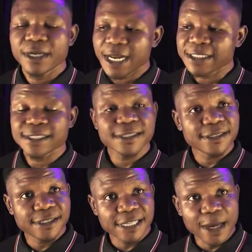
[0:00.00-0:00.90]
That is
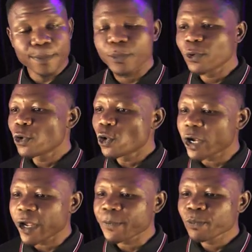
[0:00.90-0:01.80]
Xampp.
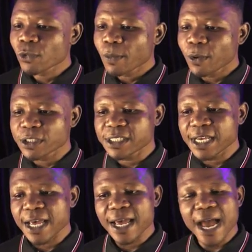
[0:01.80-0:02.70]
Okay, but
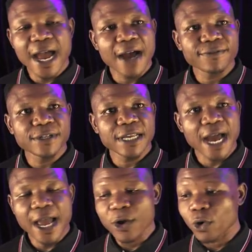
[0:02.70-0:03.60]
here I have the
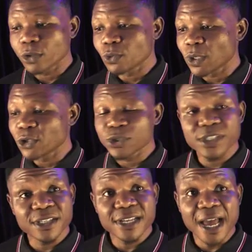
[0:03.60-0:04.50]
icon. When you
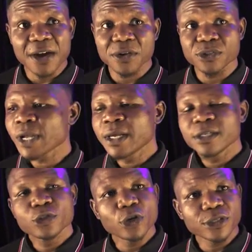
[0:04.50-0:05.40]
see the icon,
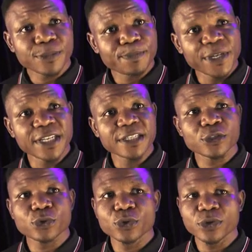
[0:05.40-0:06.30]
just pin it
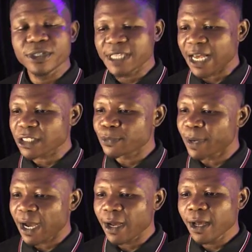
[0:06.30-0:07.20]
to your
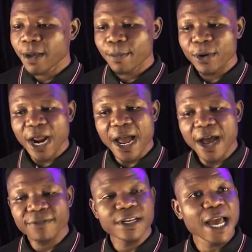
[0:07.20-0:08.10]
taskbar. But I
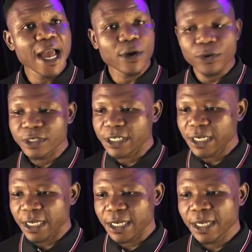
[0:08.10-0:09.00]
have the icon
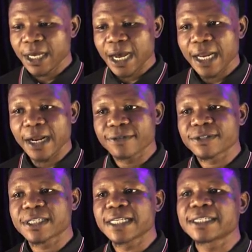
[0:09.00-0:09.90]
here, and I've
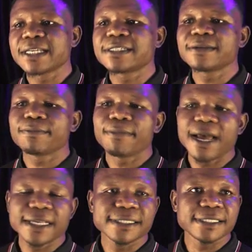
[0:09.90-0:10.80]
started
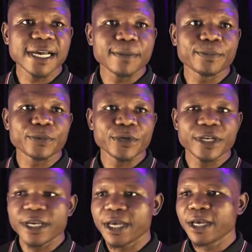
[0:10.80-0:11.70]
my Xampp
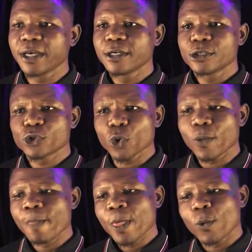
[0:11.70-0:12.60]
here.
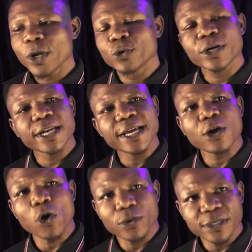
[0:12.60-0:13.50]
So when you
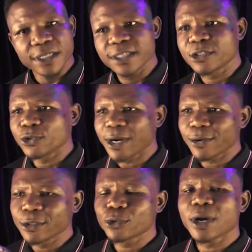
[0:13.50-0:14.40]
click on it, you are
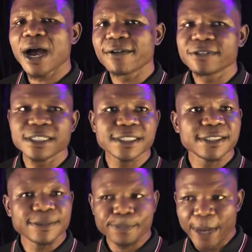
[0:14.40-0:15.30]
going to have
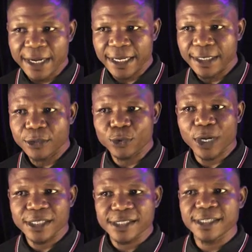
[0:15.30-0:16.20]
this panel. You
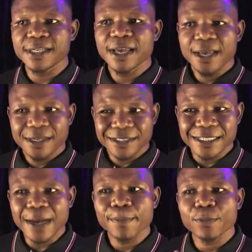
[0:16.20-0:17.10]
can see
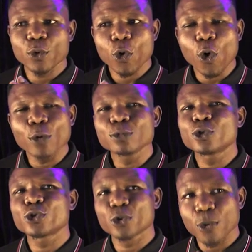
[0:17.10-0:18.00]
Xampp
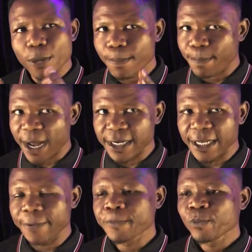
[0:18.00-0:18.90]
control
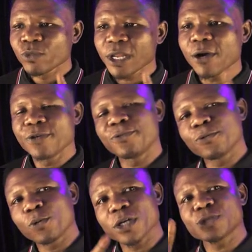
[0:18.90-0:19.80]
panel. Now if you
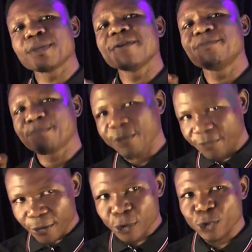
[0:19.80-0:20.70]
watch my
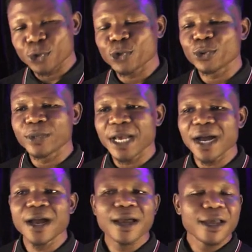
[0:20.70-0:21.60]
previous
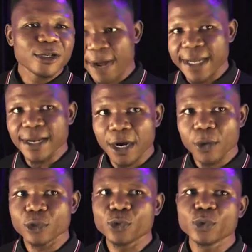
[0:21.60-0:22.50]
tutorial, by
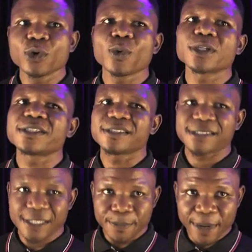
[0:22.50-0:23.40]
now you will know what is
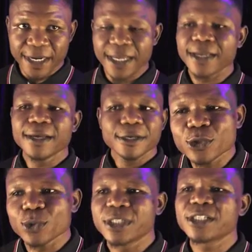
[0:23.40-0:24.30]
cPanel.
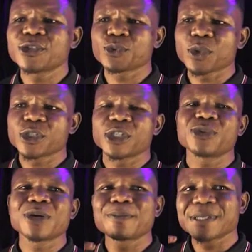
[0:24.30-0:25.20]
So this is what
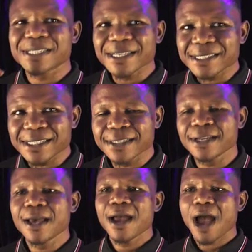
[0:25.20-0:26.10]
is representing
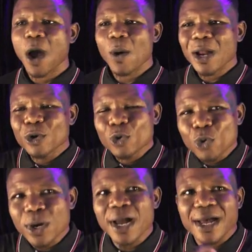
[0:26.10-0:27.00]
our
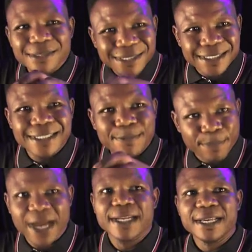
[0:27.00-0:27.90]
local
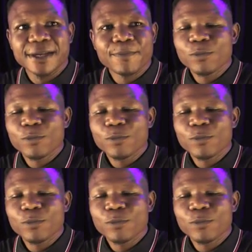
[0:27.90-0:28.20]
cPanel.